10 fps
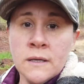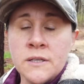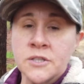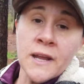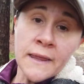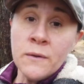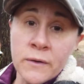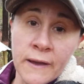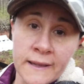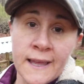So now that
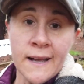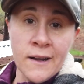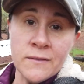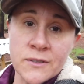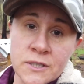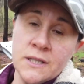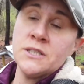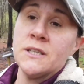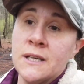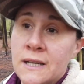we've had that
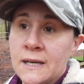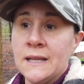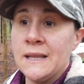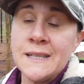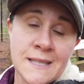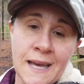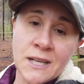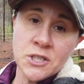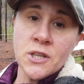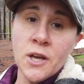conversation, let's
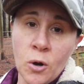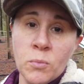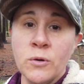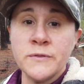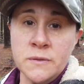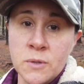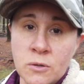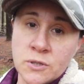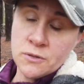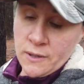actually go move some
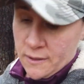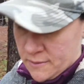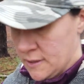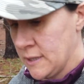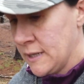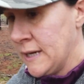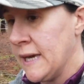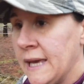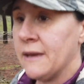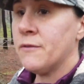goats around.
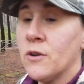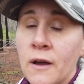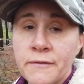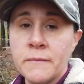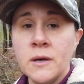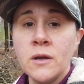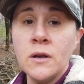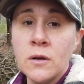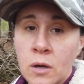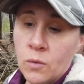If you're not
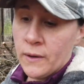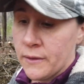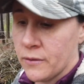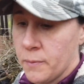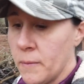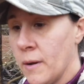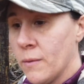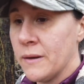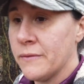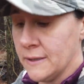familiar with
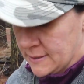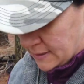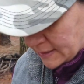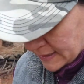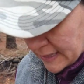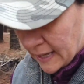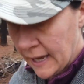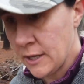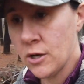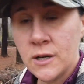Premier Wind fencing
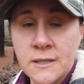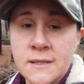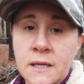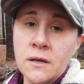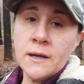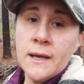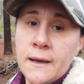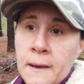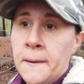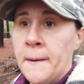and you're considering
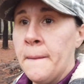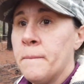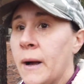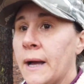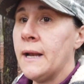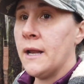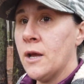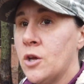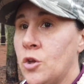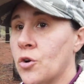it, but
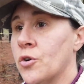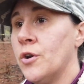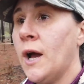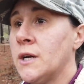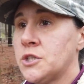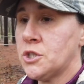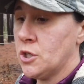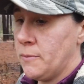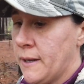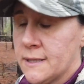you're not
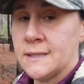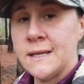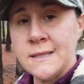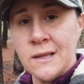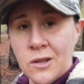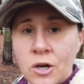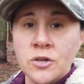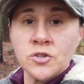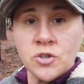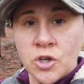sure because it doesn't
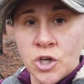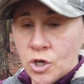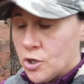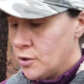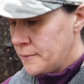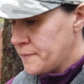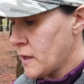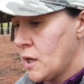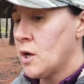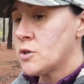look secure,
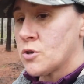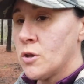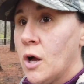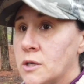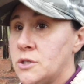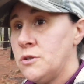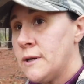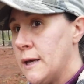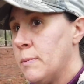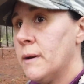so long as you
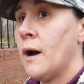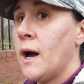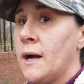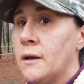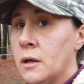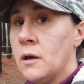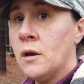keep it hot